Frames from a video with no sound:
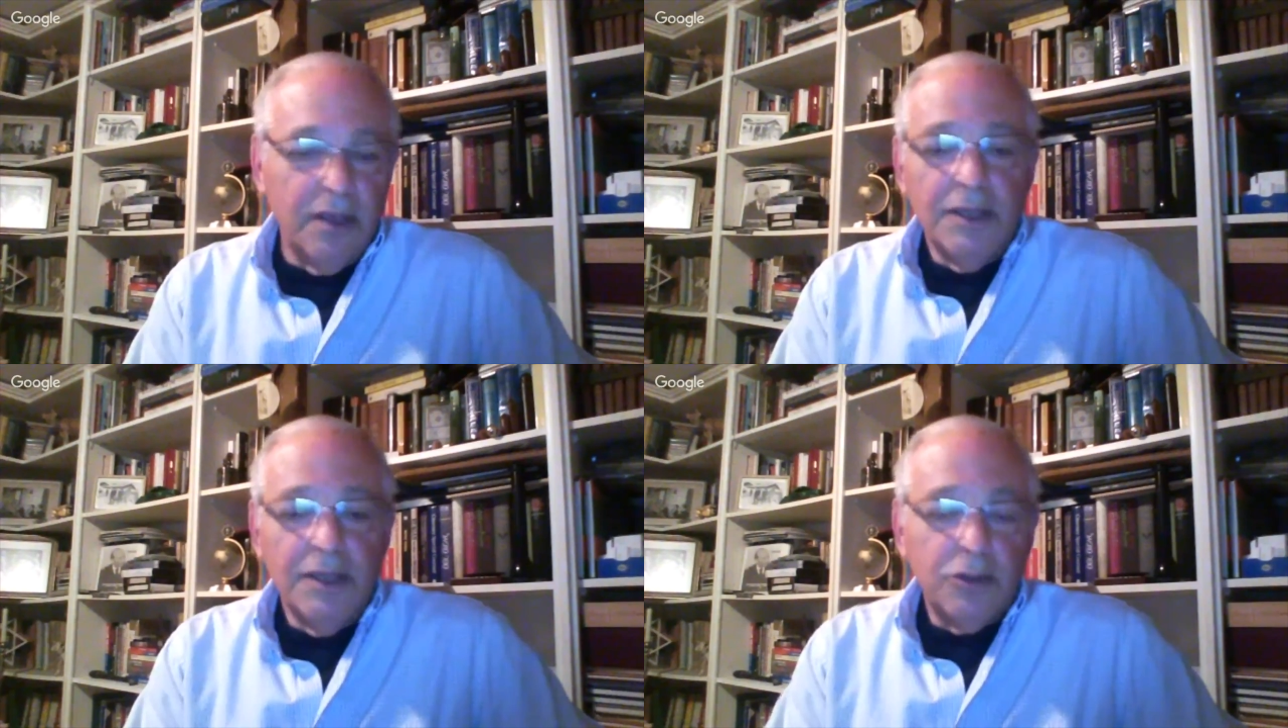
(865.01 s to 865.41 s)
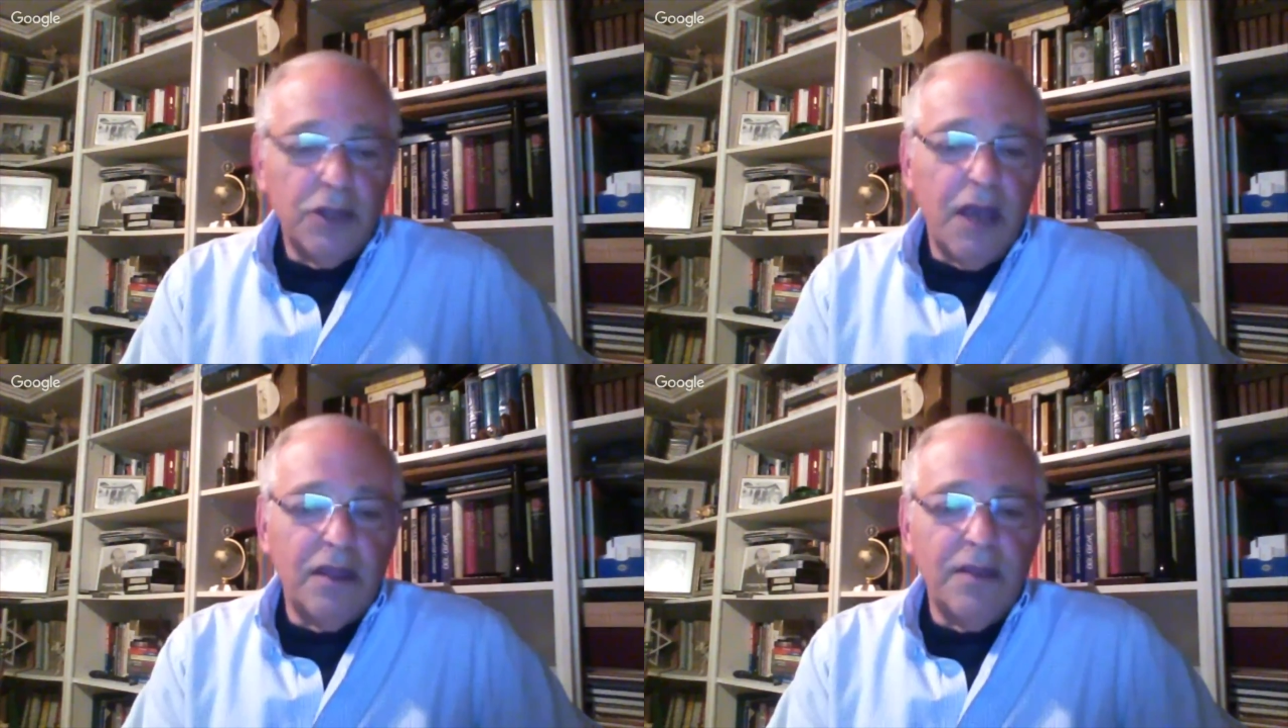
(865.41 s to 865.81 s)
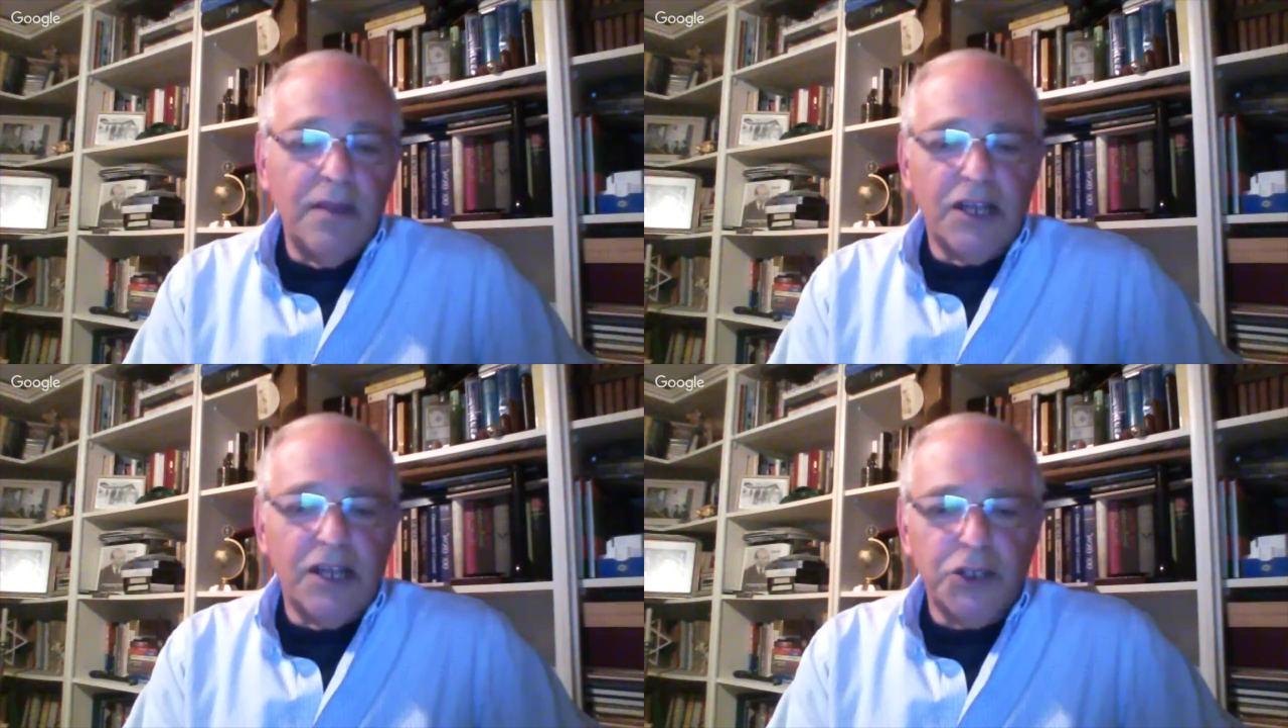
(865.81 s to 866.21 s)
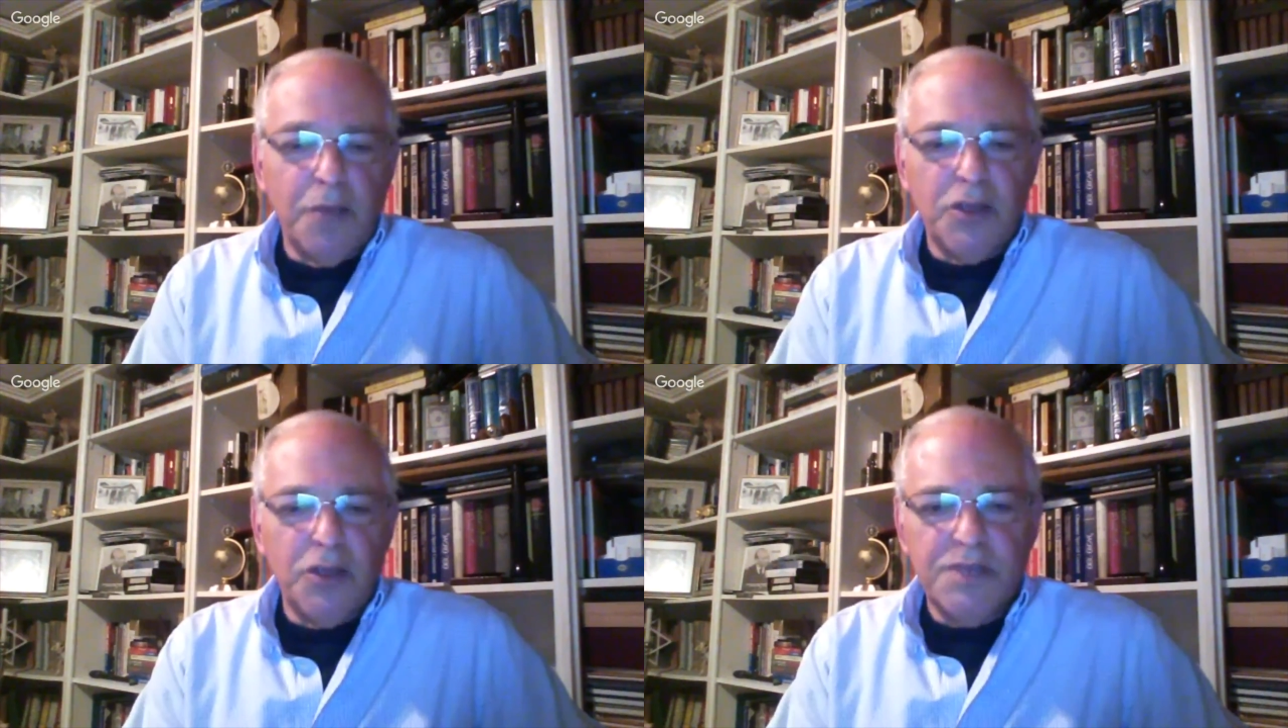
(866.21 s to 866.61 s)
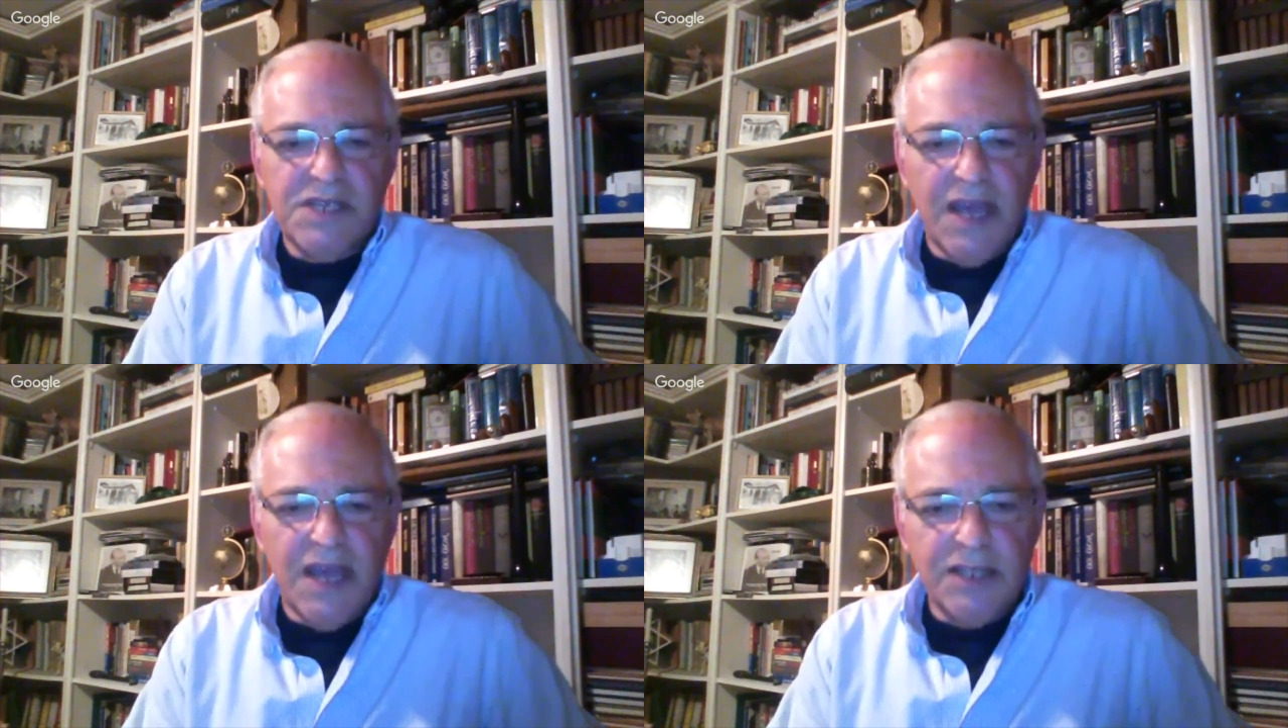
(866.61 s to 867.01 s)
Today, the international community is busy
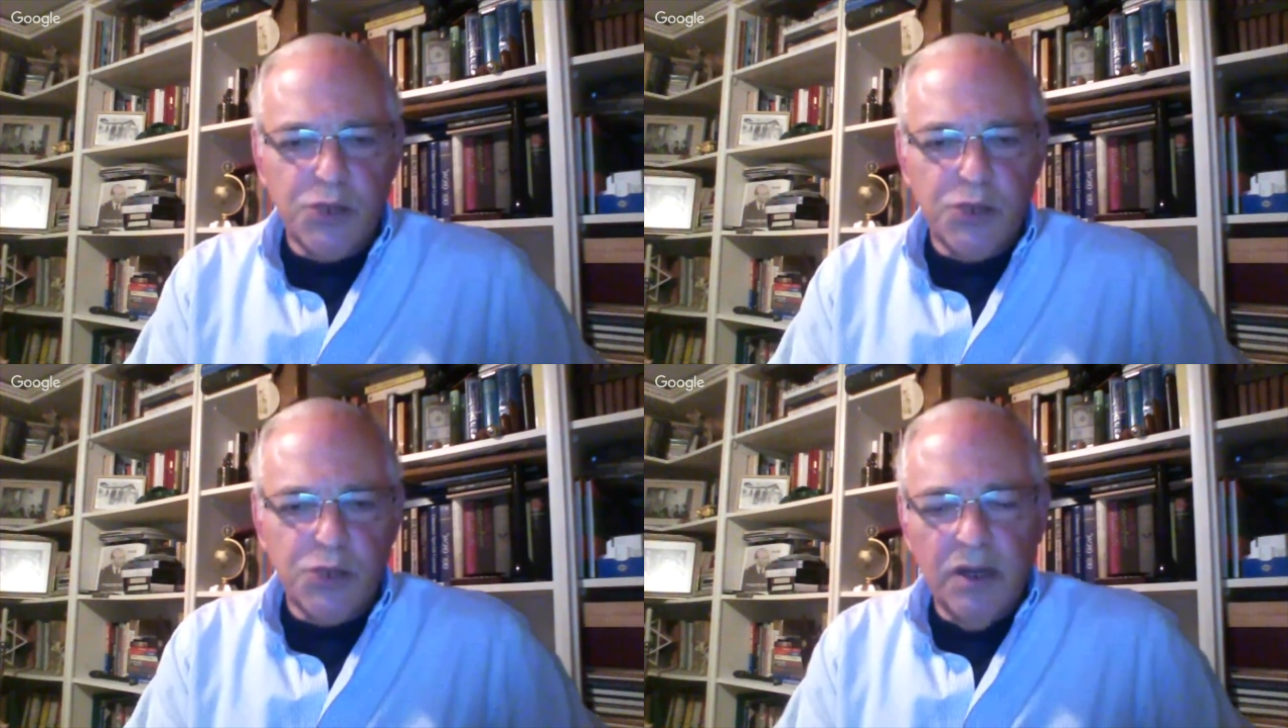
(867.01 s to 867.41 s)
elsewhere.